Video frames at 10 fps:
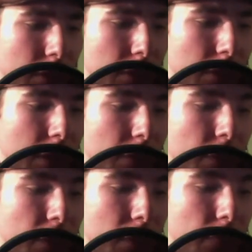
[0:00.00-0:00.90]
kind of
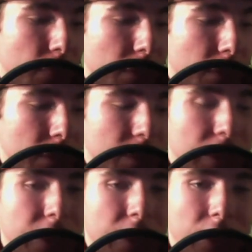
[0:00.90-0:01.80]
become the
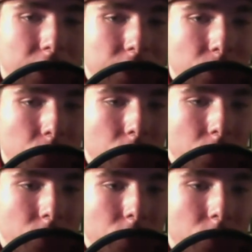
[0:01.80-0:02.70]
sidekick, as it were,
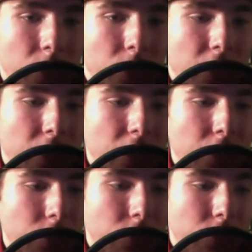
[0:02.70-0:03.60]
to my main character,
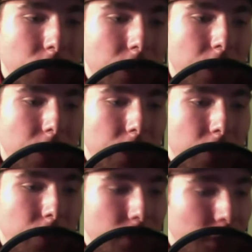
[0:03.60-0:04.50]
Skyliera.
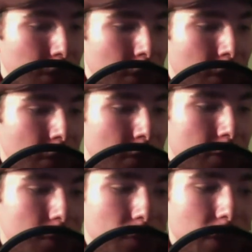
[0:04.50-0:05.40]
So
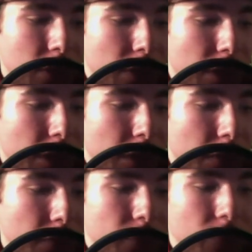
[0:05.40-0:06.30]
now I have
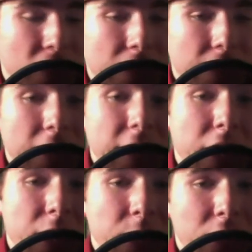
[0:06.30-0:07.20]
the
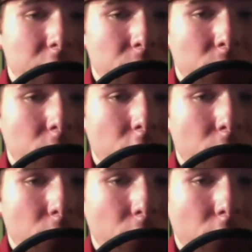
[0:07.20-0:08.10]
dynamic duo,
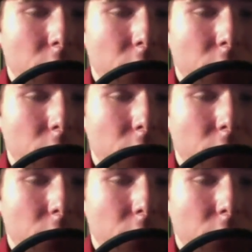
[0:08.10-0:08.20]
or